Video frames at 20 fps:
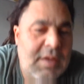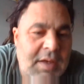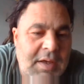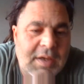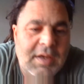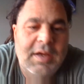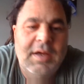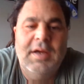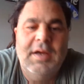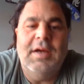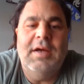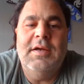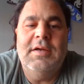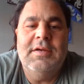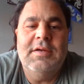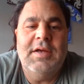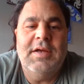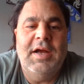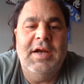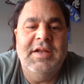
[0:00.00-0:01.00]

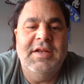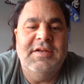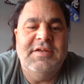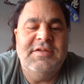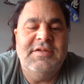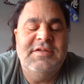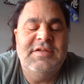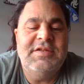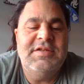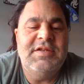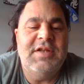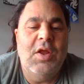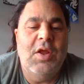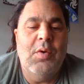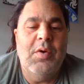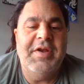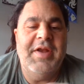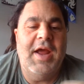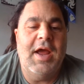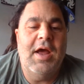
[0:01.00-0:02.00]
I need to
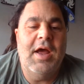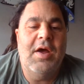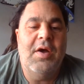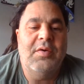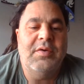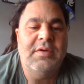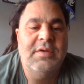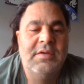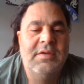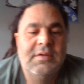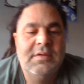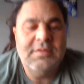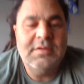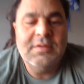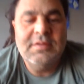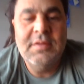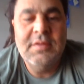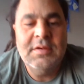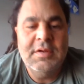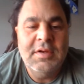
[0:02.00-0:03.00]
slow it down,
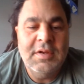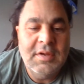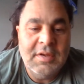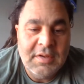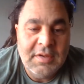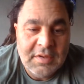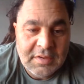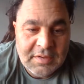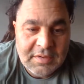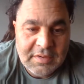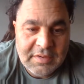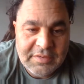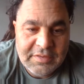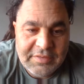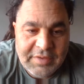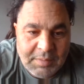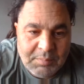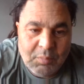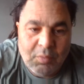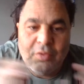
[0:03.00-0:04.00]

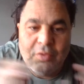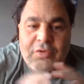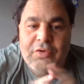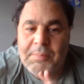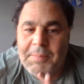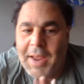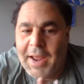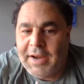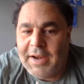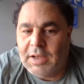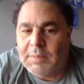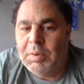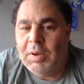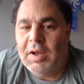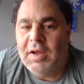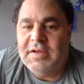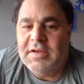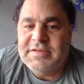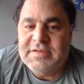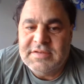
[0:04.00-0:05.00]
take more dramatic
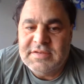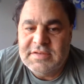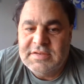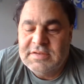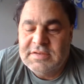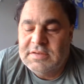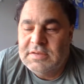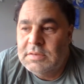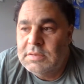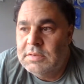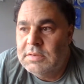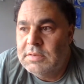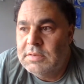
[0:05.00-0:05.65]
pauses,